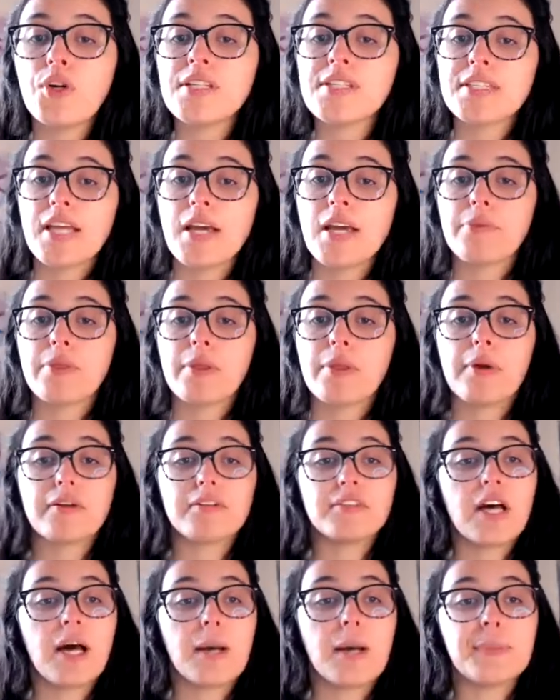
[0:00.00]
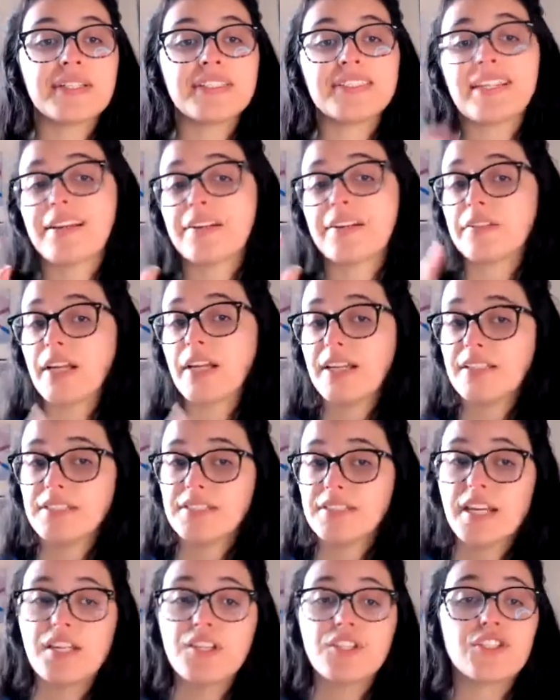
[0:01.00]
in depth about topics like
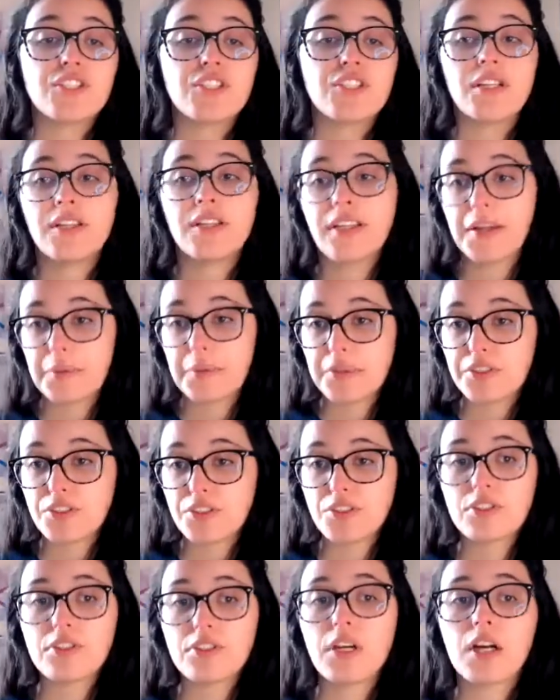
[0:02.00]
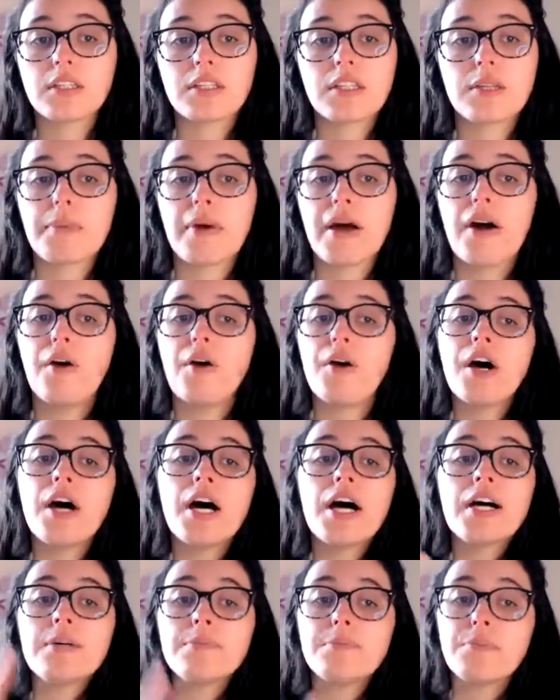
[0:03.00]
organization, like we just talked about,
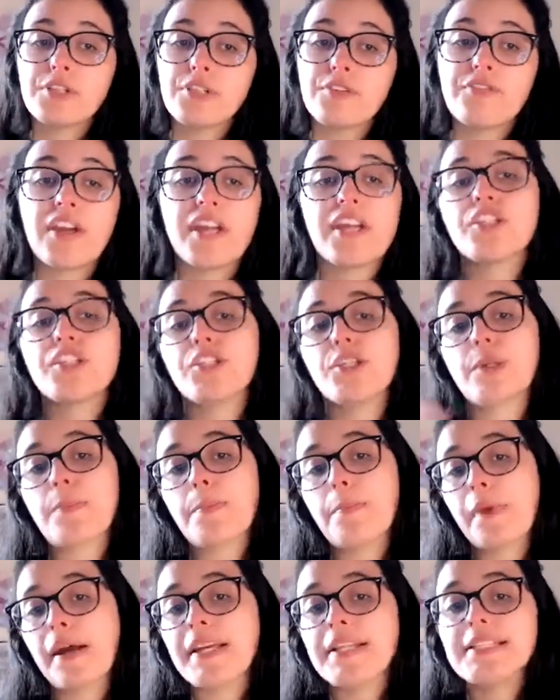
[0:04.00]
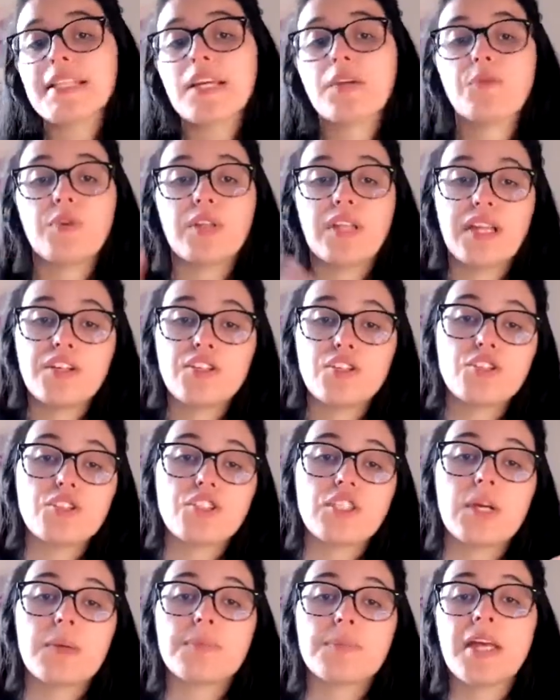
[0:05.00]
motivation, mindset,
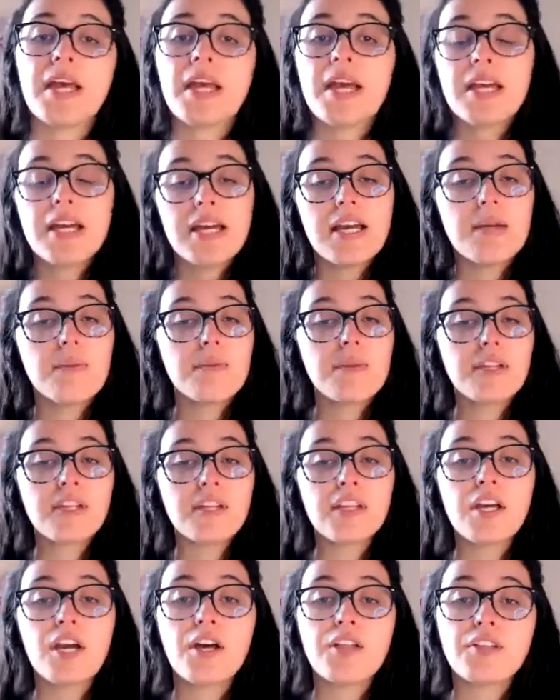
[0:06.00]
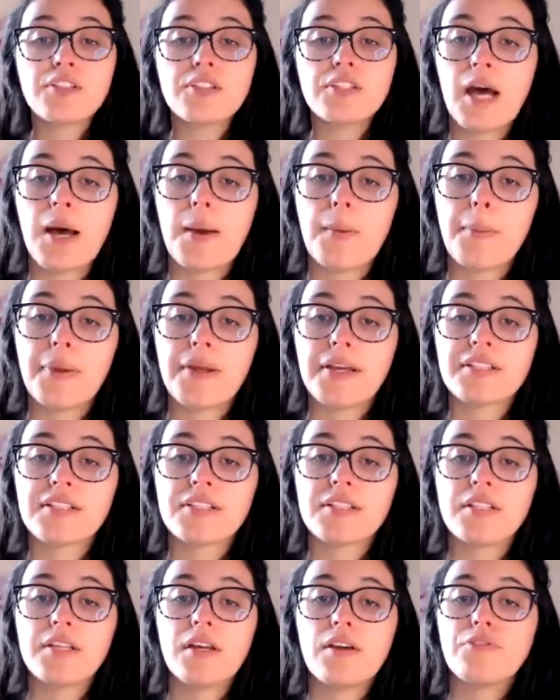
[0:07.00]
relationships, and many other
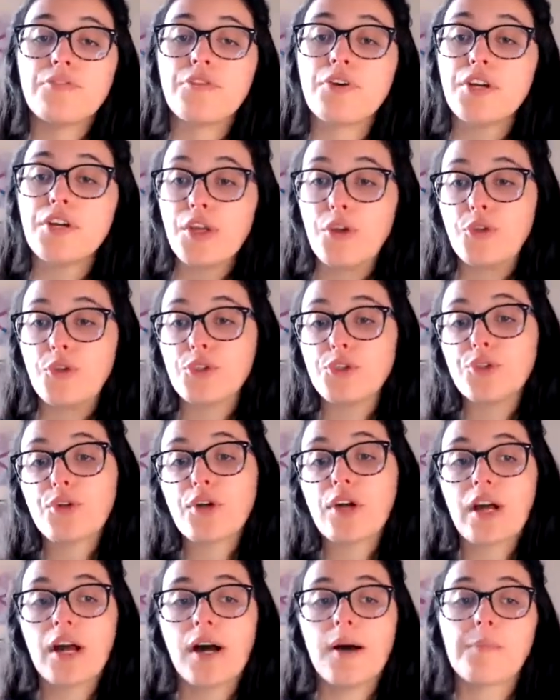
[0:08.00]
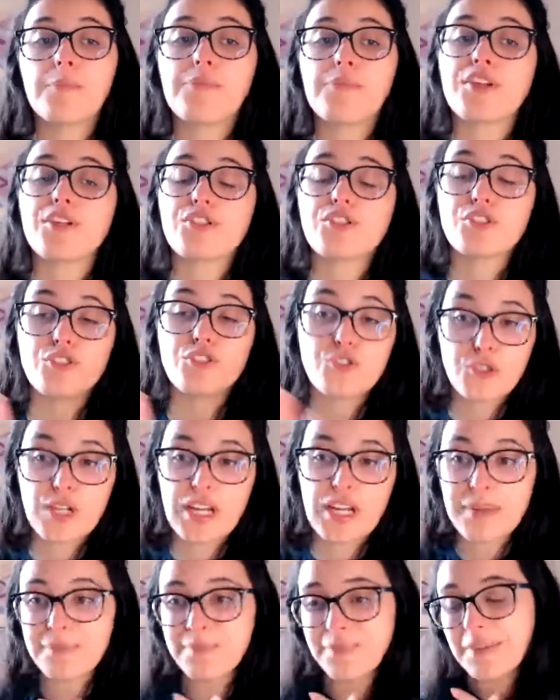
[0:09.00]
topics for you to accomplish your
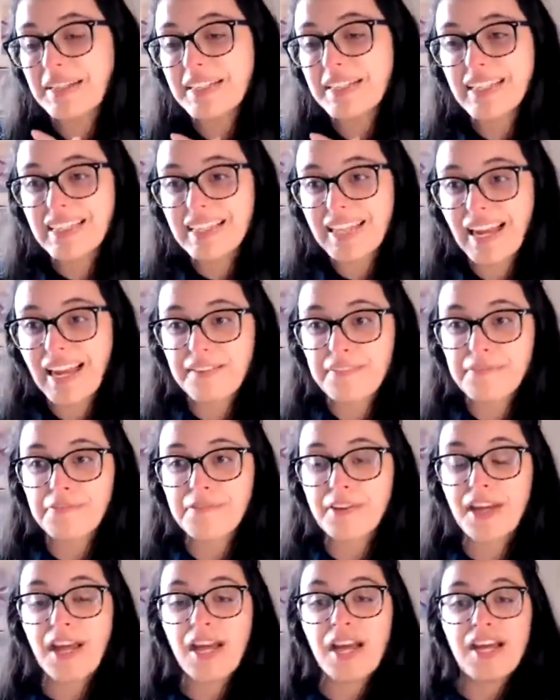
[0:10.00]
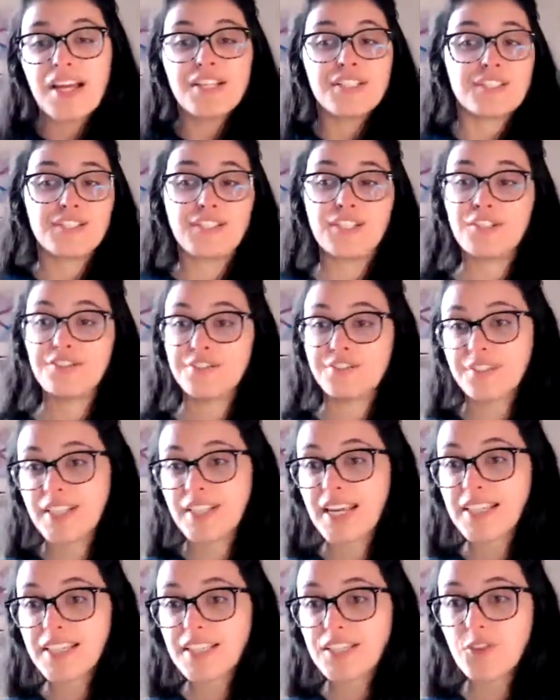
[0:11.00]
dream life. So if you
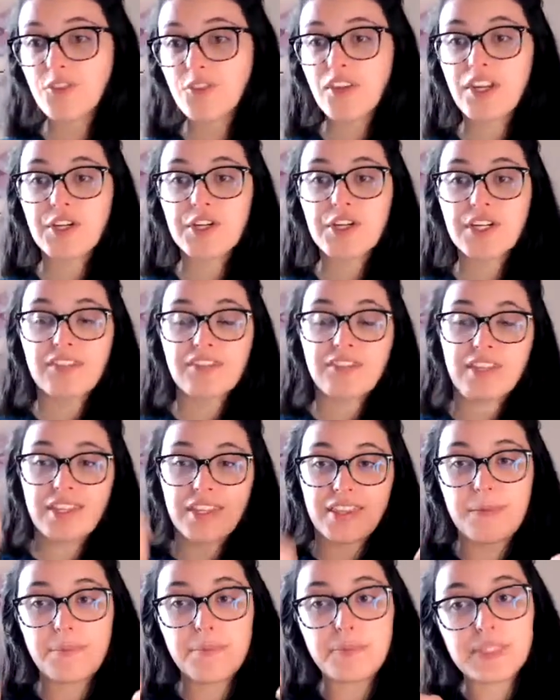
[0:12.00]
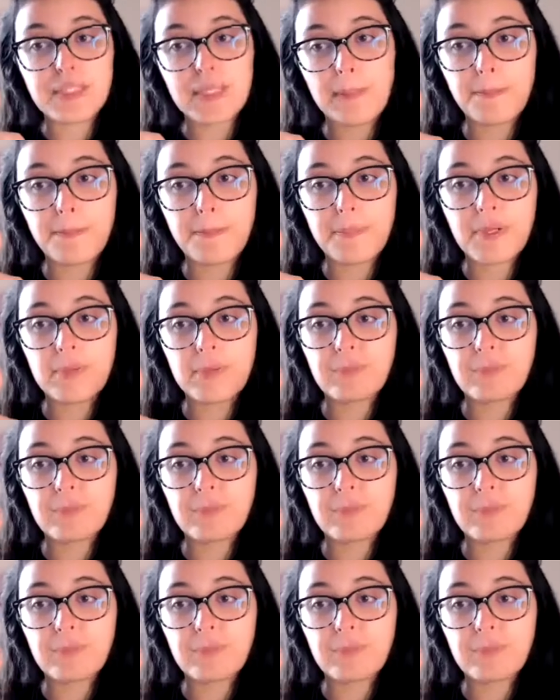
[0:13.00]
like this video, give it a thumbs up